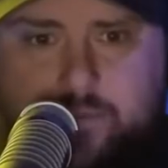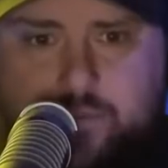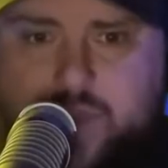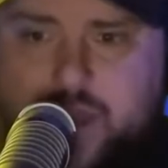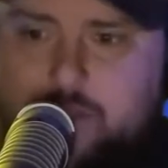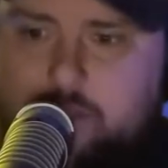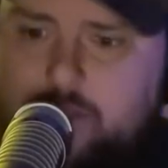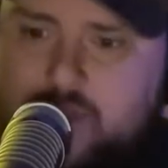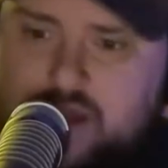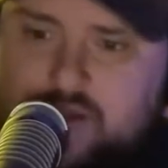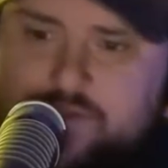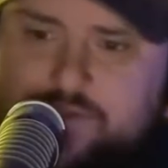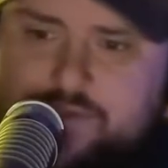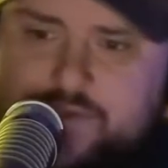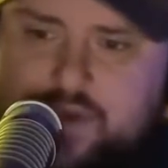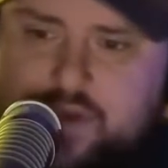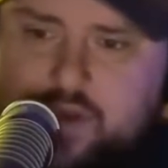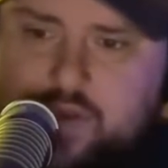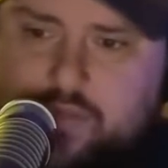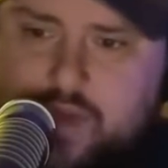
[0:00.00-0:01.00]
Let me
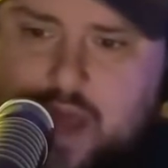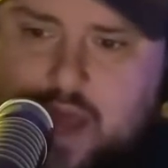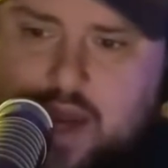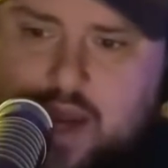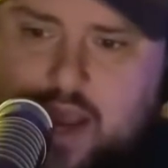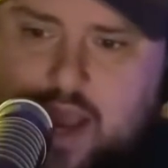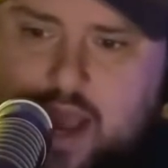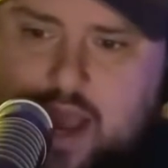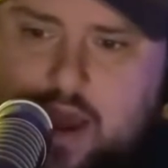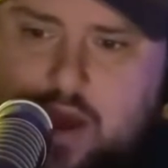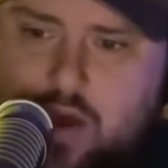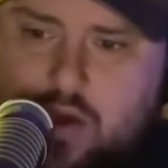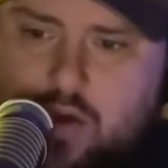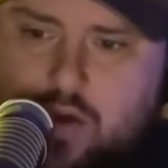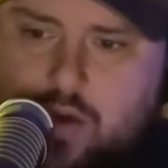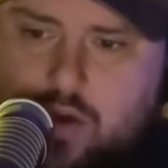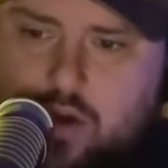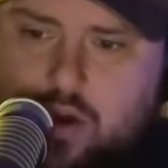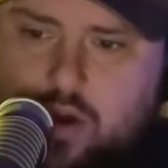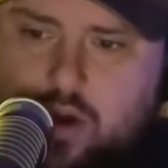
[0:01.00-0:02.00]
feel about it
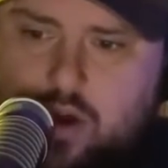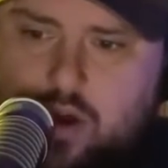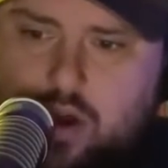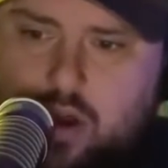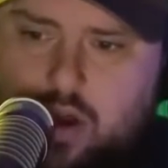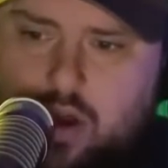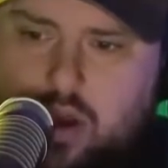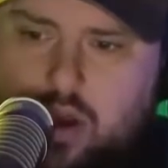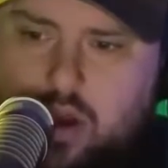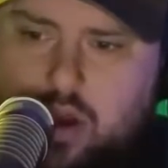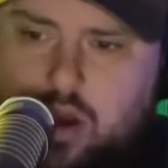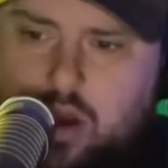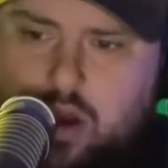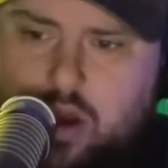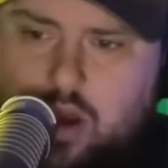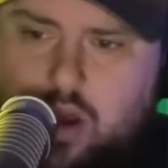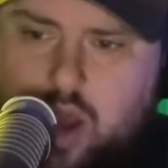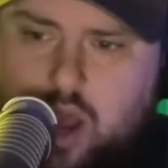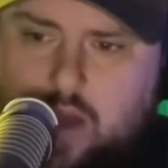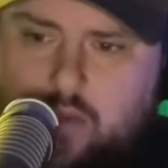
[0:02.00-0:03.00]
how
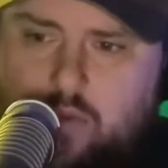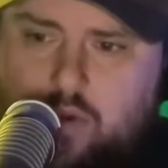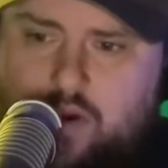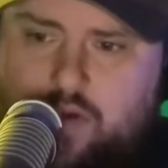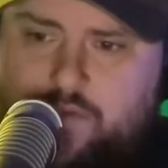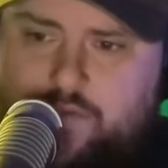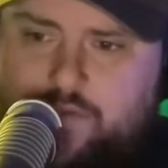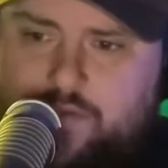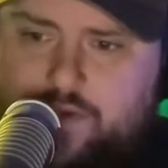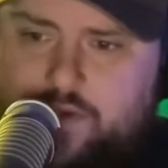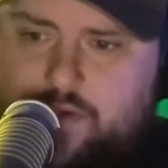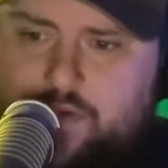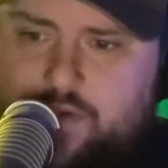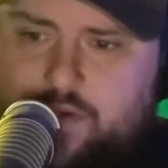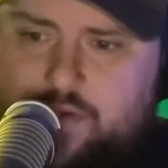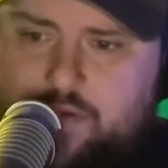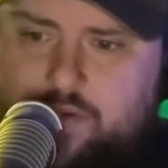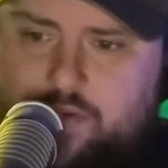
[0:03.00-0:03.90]
I want to feel.